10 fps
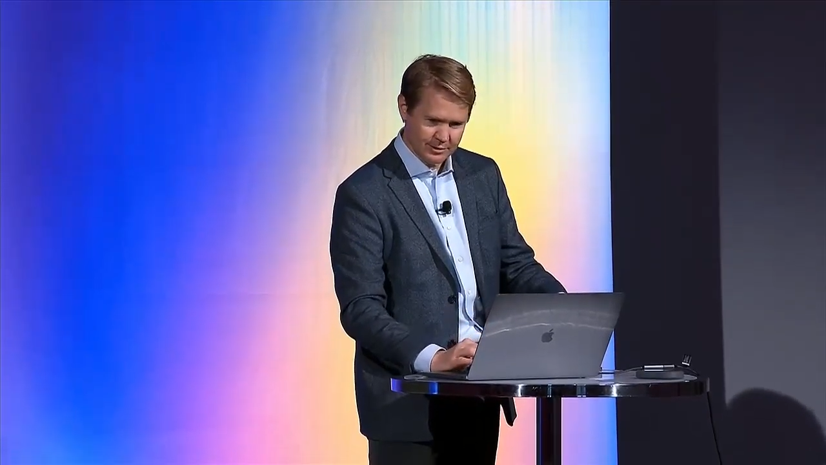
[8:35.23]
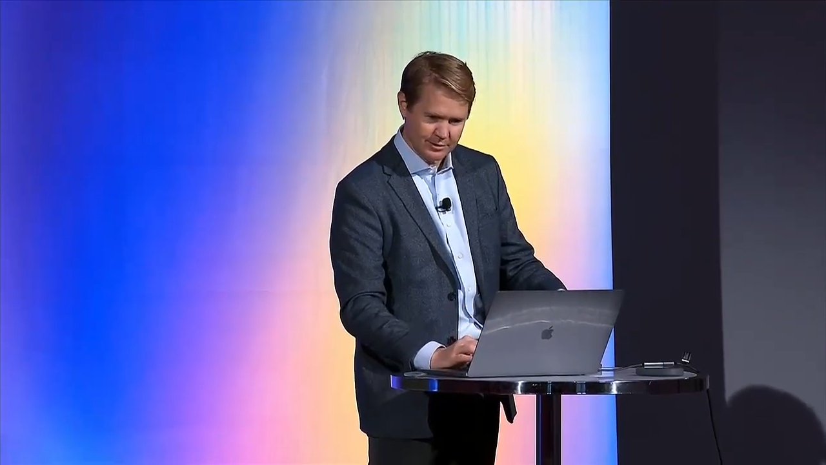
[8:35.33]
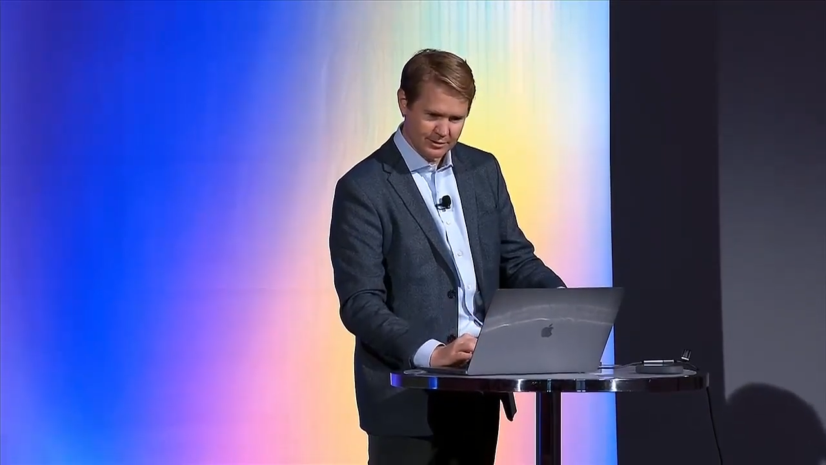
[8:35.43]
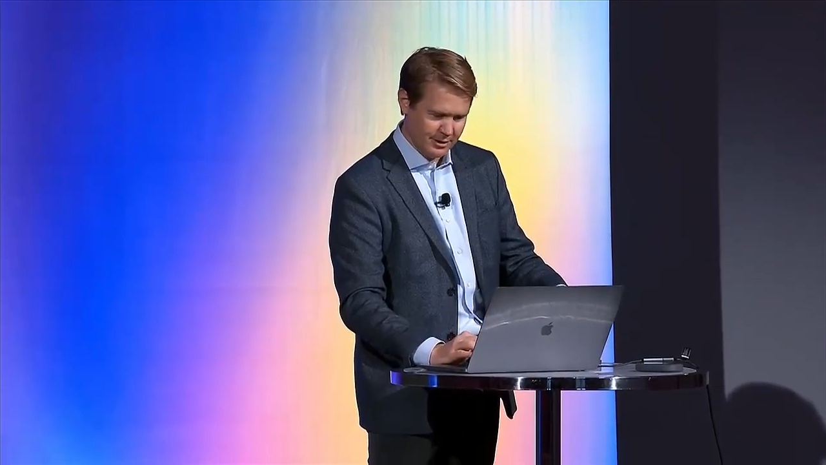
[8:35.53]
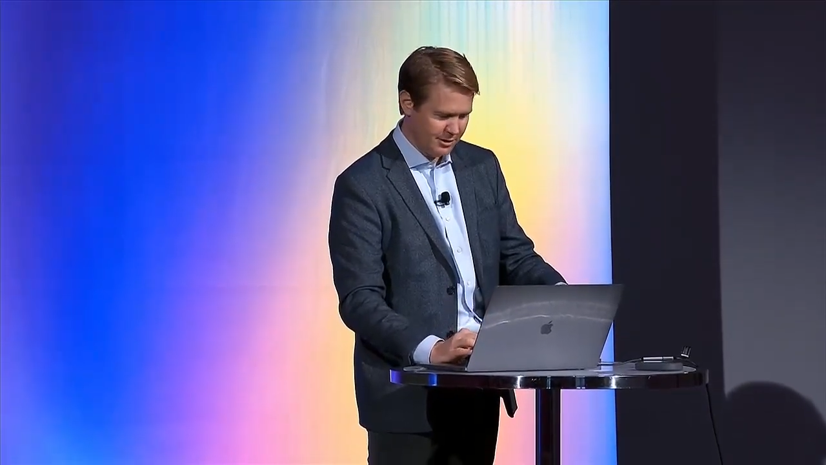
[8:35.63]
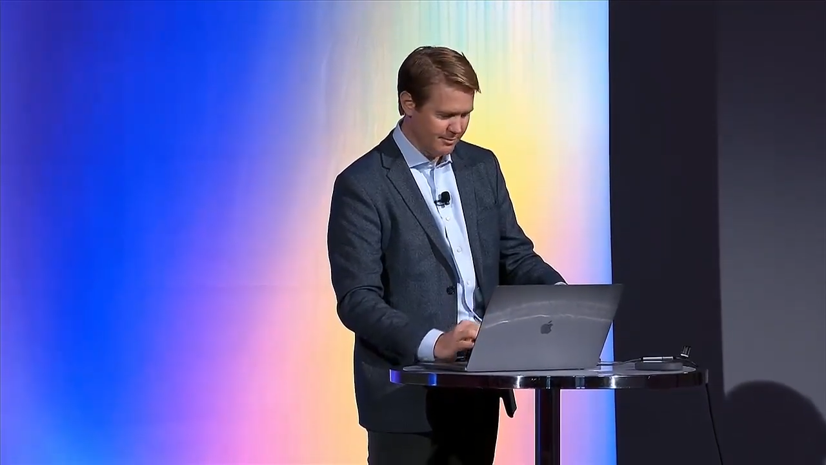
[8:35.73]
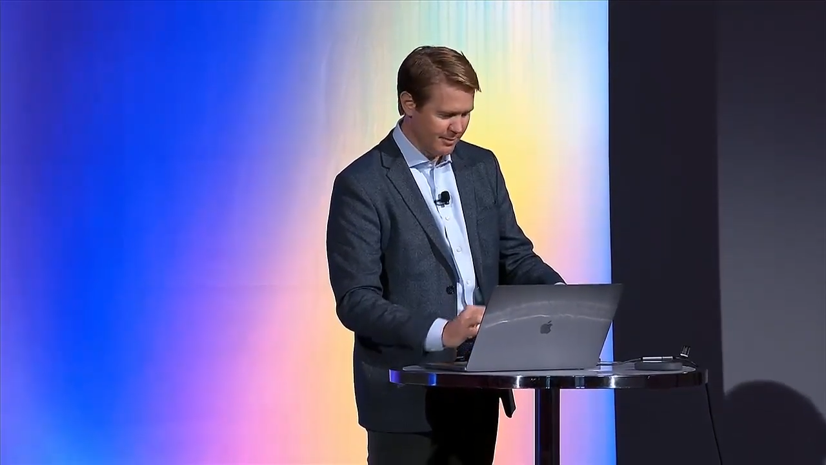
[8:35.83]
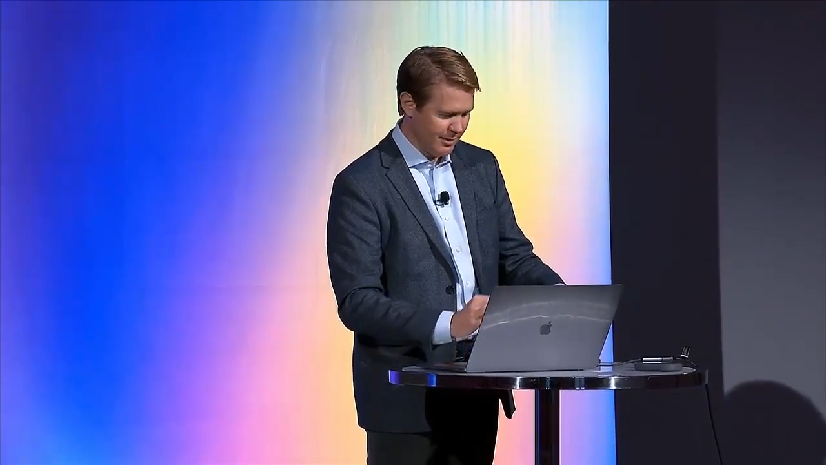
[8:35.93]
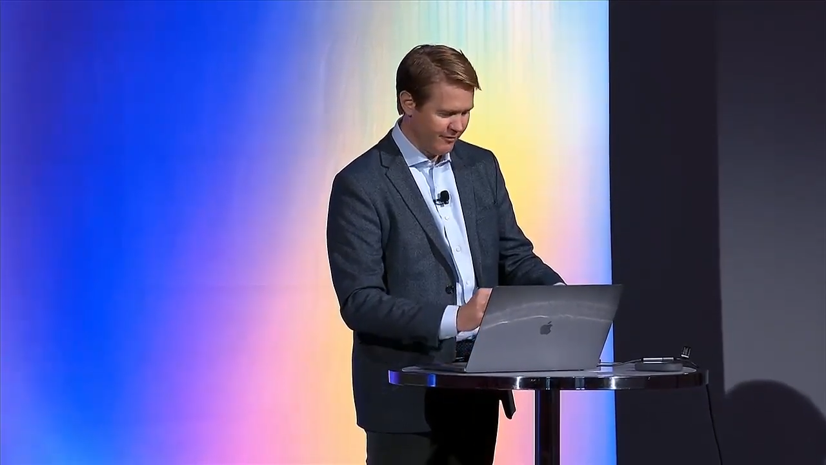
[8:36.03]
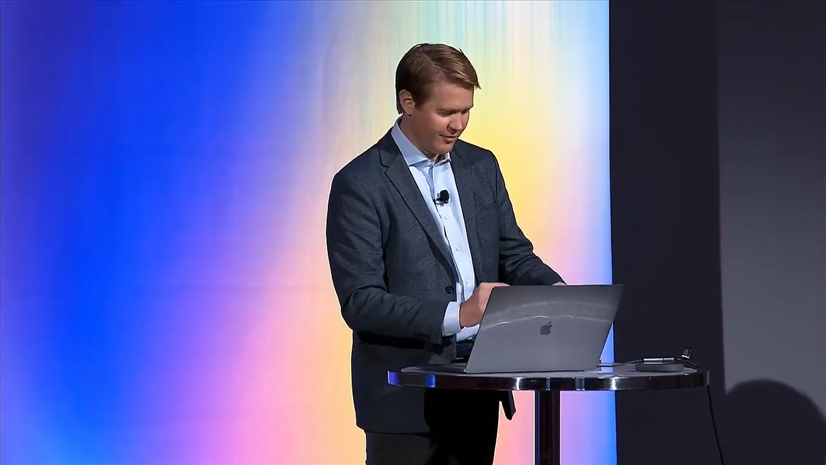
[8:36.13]
see the
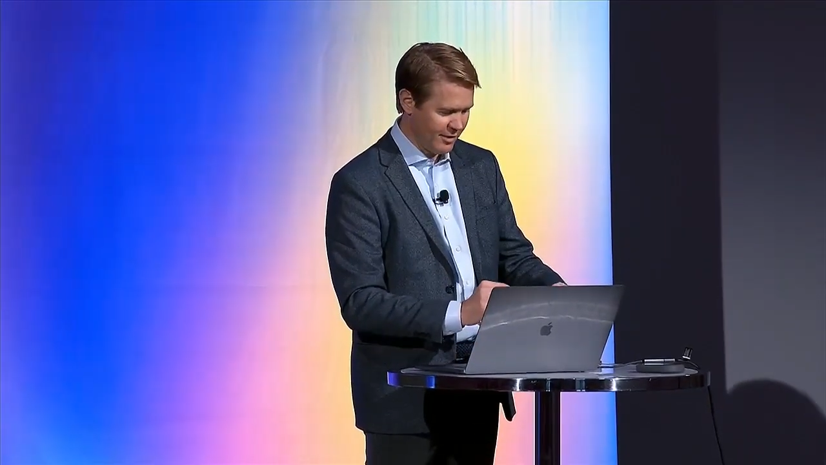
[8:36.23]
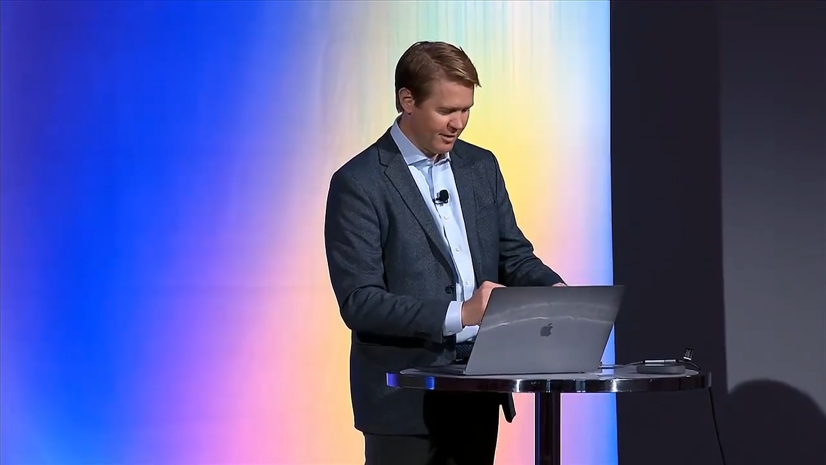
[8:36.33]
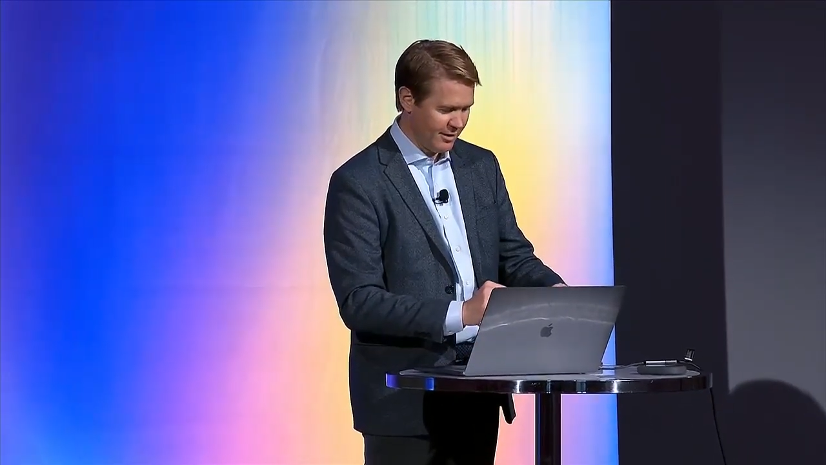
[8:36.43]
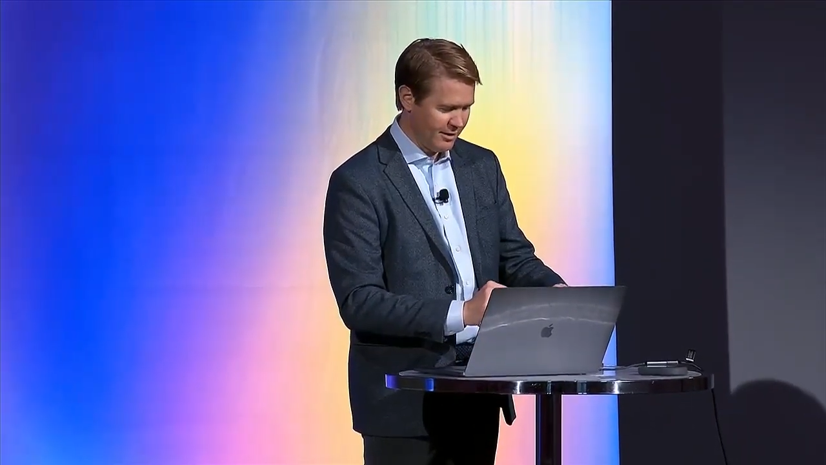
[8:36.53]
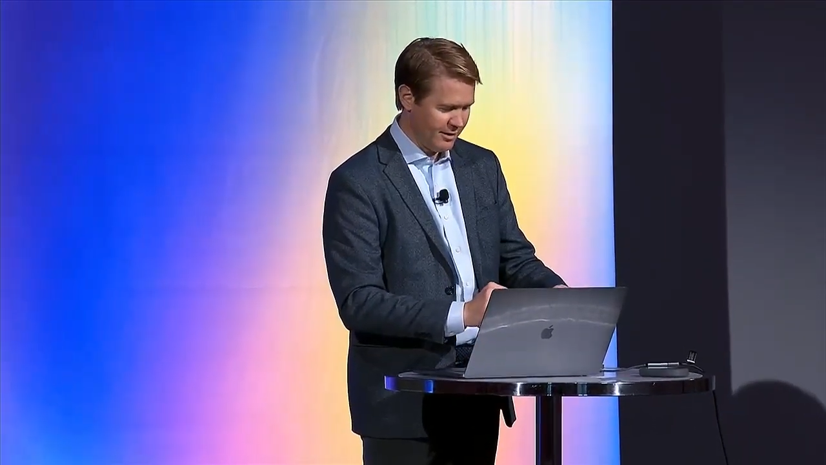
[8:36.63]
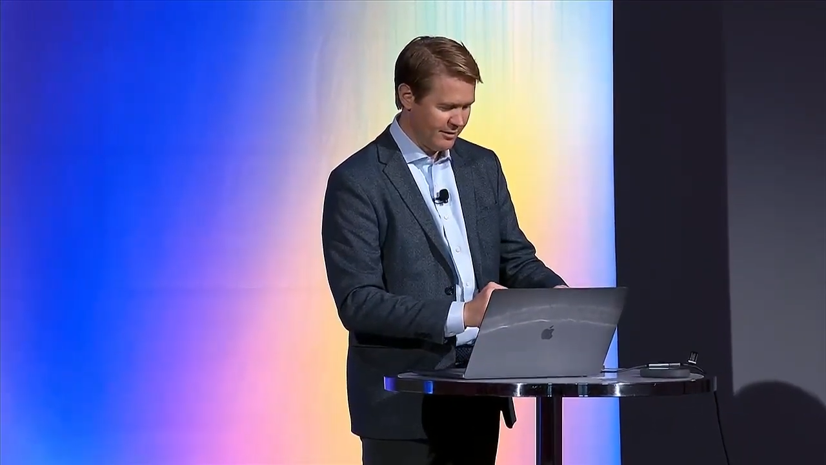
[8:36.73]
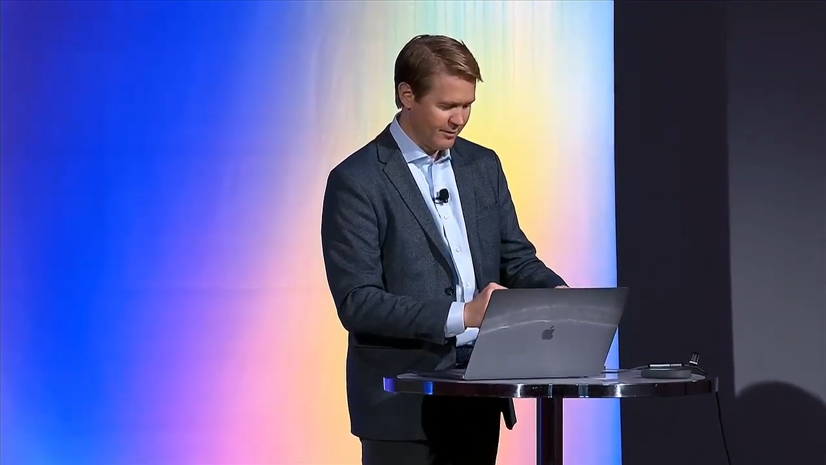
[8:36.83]
MiFi.